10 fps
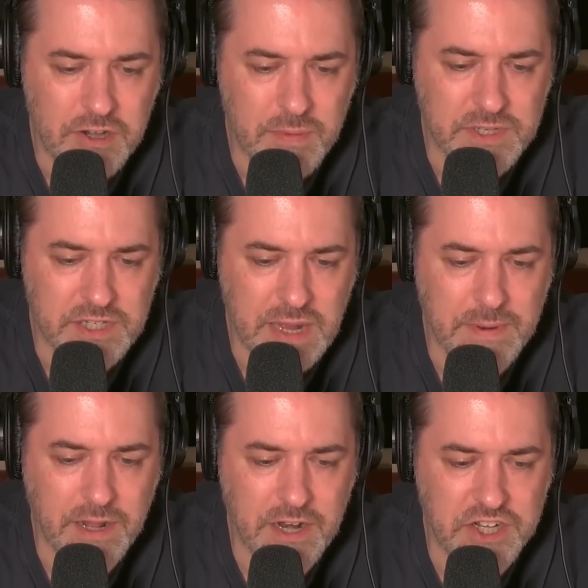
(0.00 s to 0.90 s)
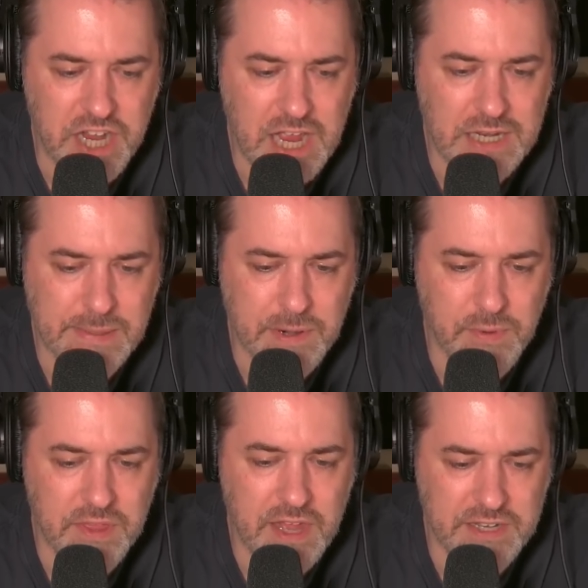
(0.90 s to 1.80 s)
Darby says, "I'm not going to change. I'm going
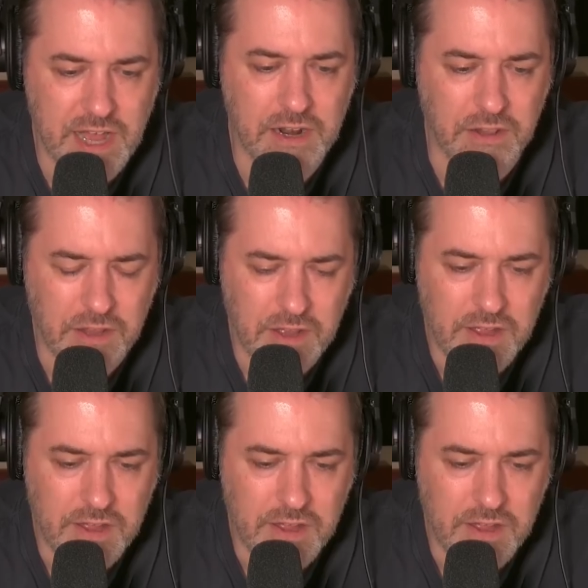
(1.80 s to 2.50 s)
to win that title."